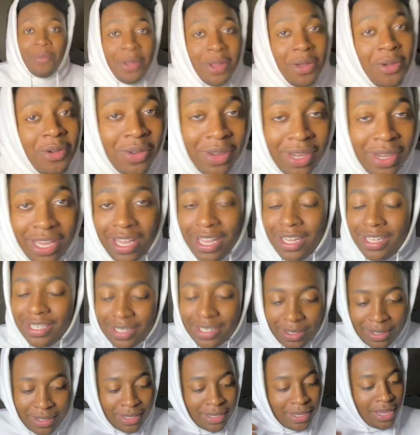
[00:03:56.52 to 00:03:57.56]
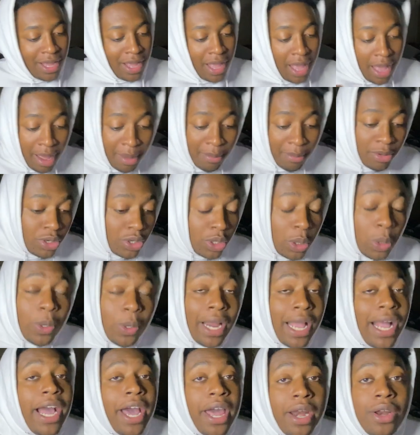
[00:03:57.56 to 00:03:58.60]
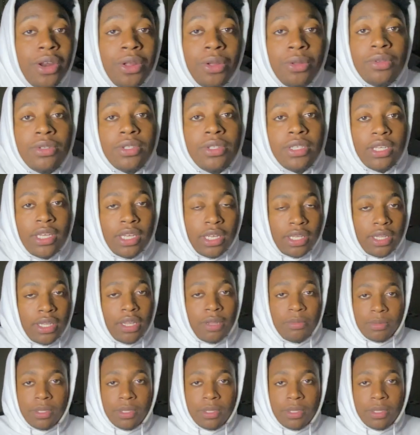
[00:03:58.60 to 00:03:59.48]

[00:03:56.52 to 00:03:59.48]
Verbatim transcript: we going to get to, I'm going to do what I got to do to get up